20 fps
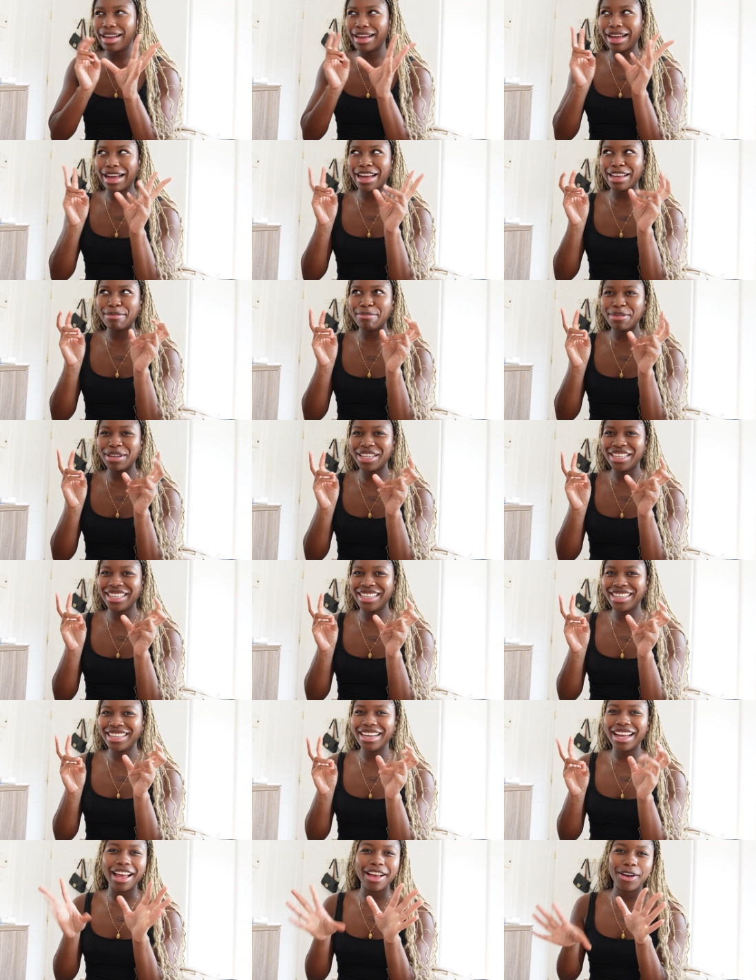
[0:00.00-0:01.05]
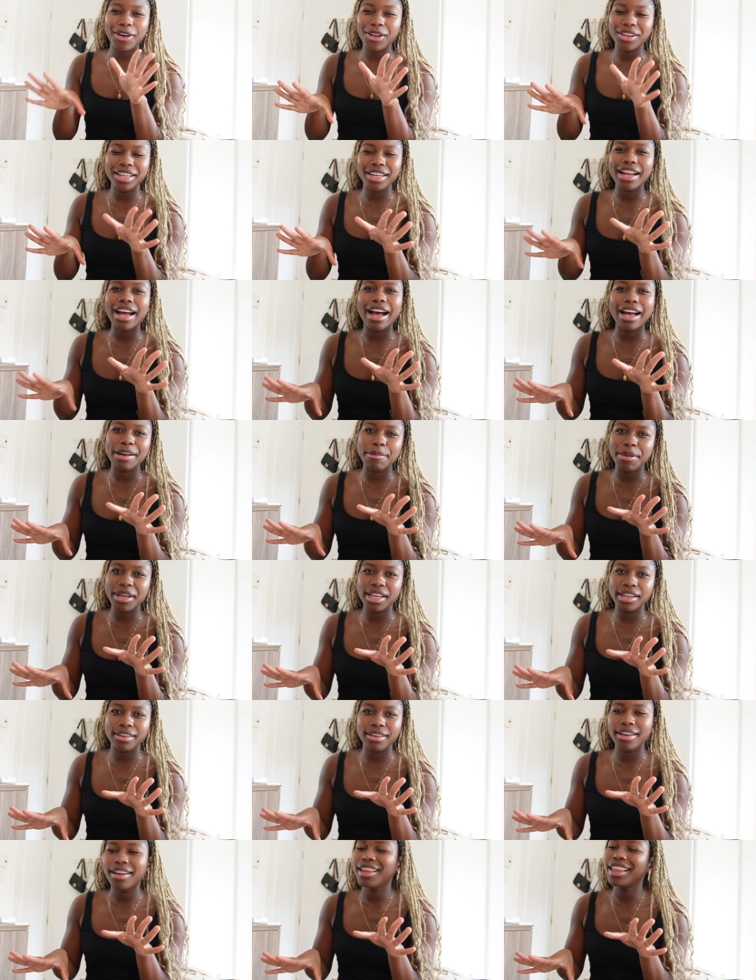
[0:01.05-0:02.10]
admin-y, I call it
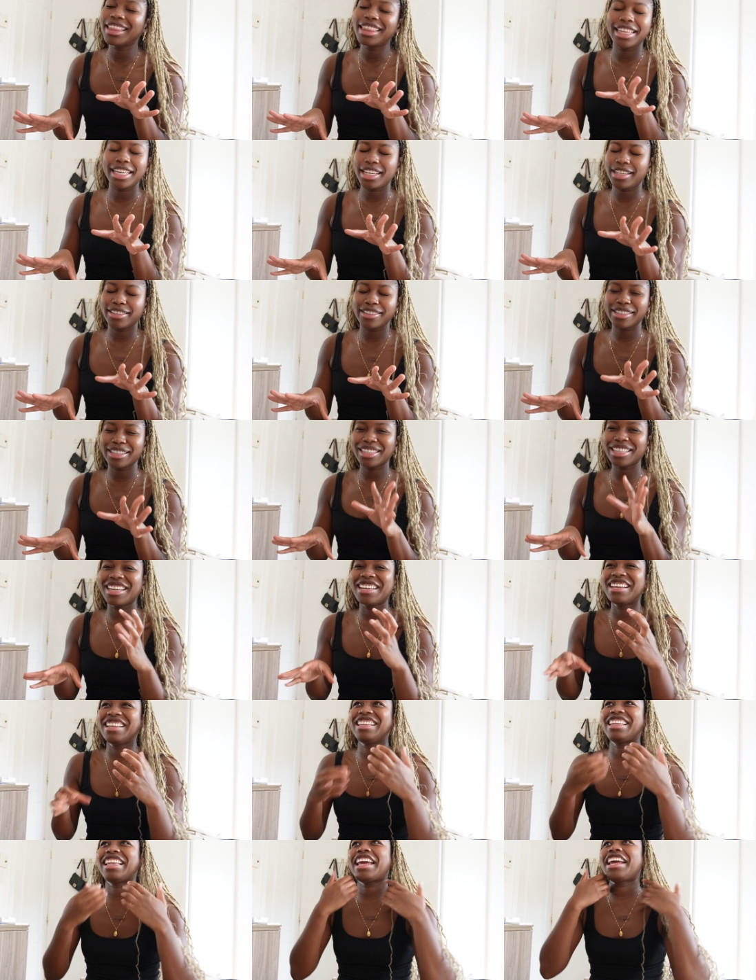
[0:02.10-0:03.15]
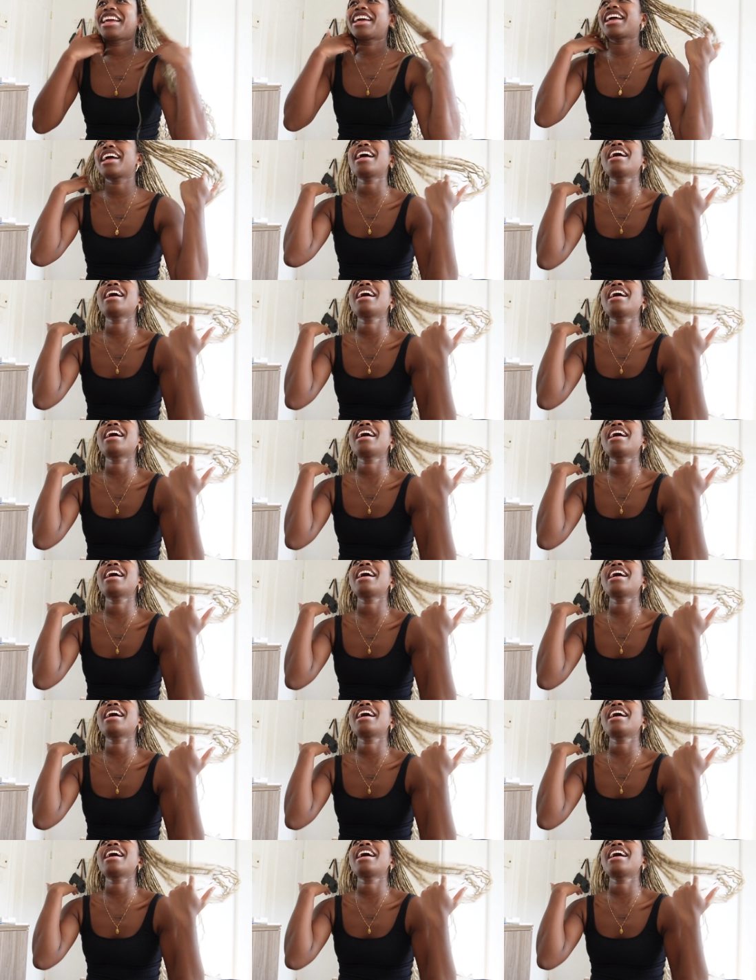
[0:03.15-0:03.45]
admin things, like